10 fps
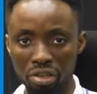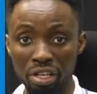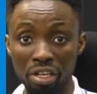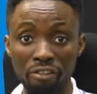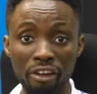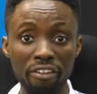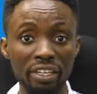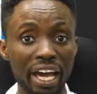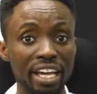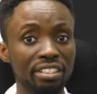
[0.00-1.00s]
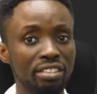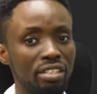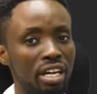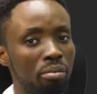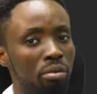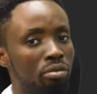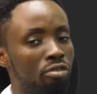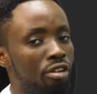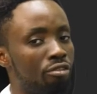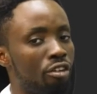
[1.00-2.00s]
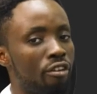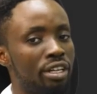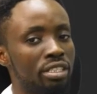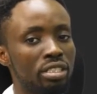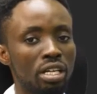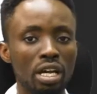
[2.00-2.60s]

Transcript: a very nice rainforest,